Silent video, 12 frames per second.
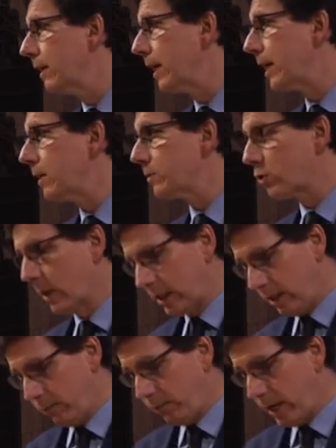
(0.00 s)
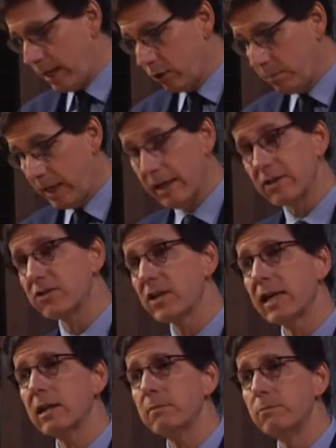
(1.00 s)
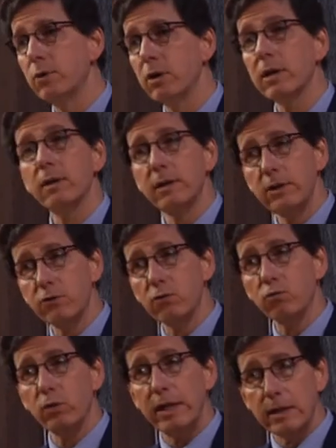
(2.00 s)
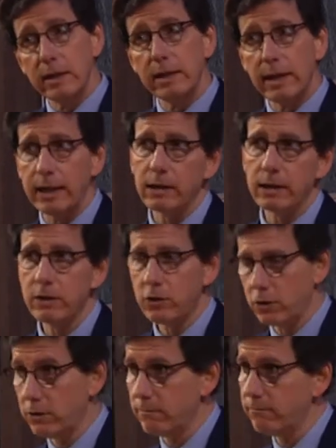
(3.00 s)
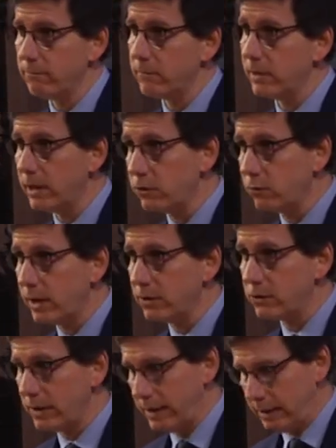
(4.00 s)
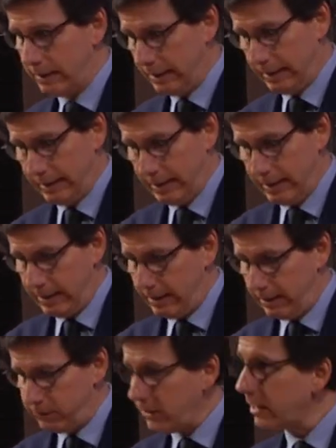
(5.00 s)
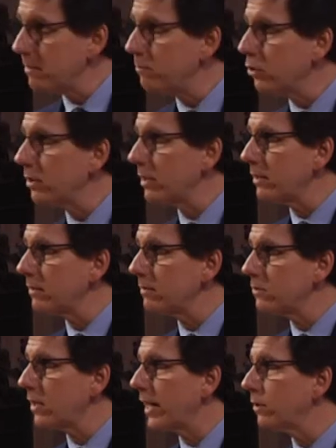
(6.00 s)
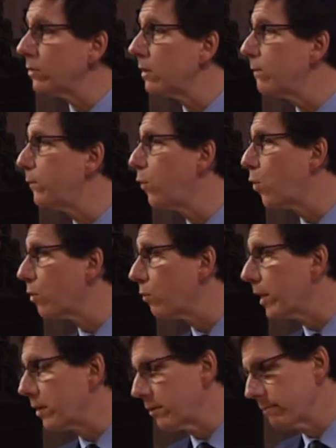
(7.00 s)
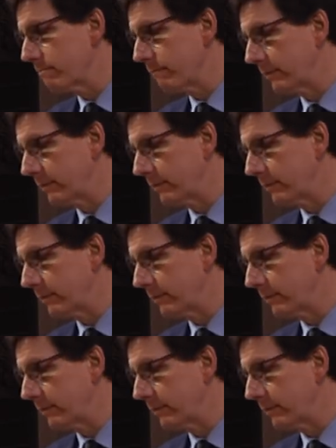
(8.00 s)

And it was quickly followed by a second book. These are written in English, not translated. A second book titled The Forerunner.